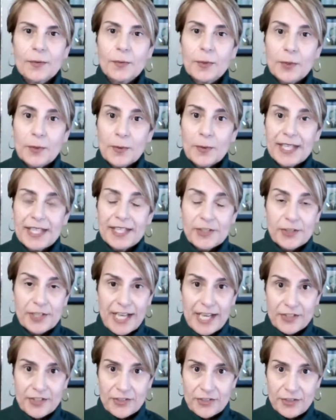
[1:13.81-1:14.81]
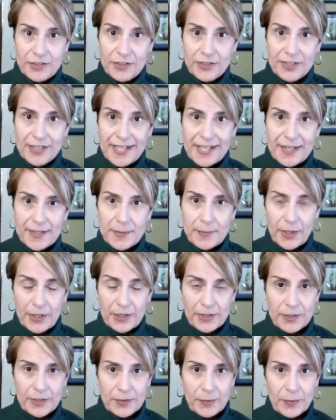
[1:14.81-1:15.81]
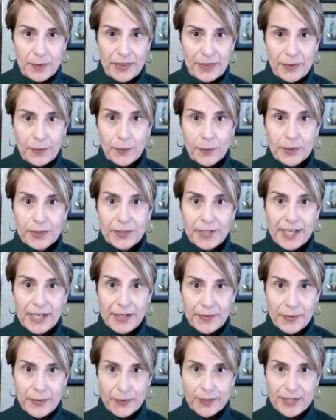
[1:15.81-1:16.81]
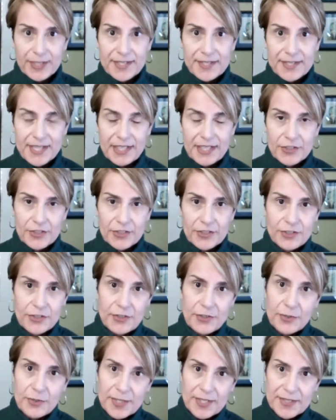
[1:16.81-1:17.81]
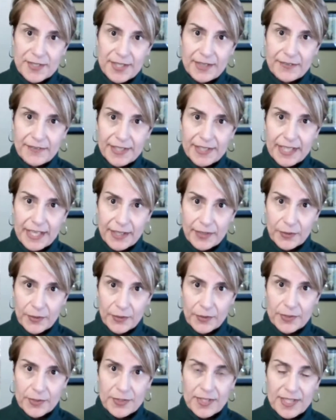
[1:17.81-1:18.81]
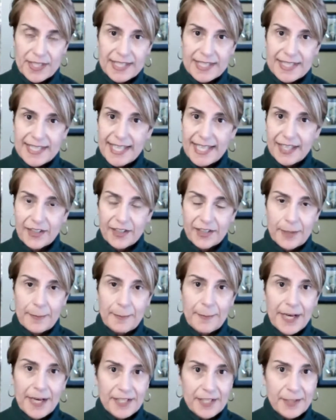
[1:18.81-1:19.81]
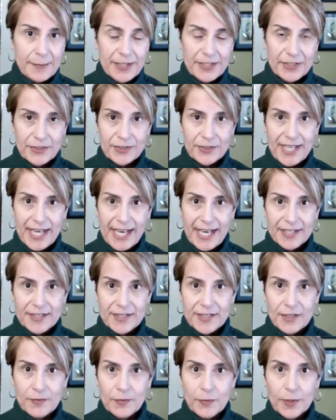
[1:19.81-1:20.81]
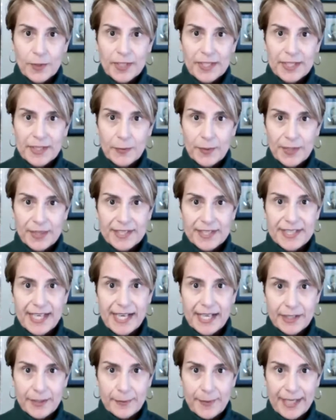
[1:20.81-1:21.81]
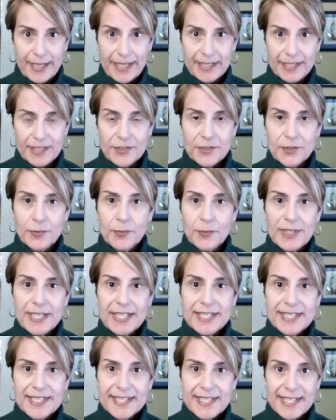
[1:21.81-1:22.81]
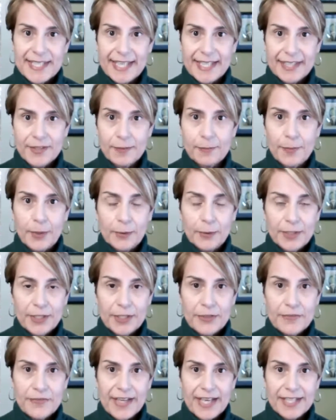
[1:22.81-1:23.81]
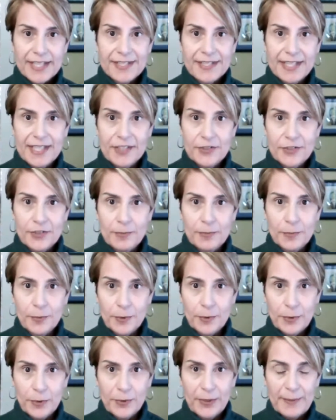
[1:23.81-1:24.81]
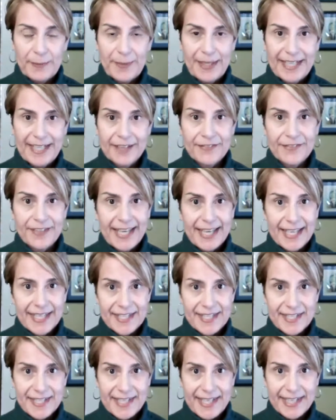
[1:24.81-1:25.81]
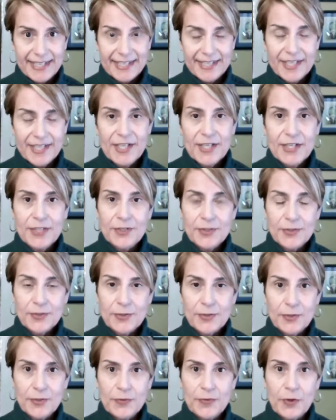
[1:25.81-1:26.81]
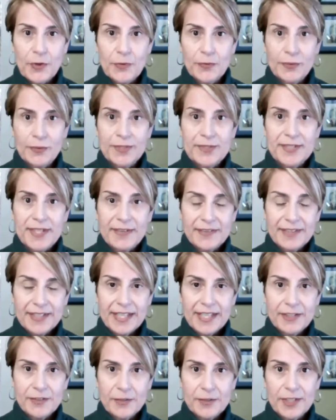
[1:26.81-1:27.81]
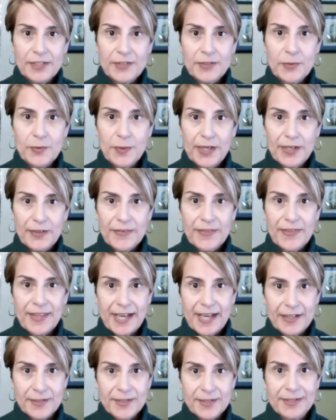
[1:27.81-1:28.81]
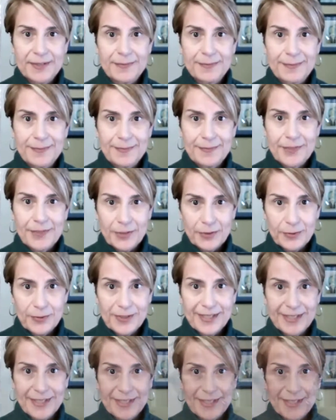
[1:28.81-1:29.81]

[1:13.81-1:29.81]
Rotary International has partnered with the World Health Organization, UNICEF, and others to take on a monumental task of working with the Taliban to reinstate the polio vaccination program in Afghanistan to serve over 712,000 children.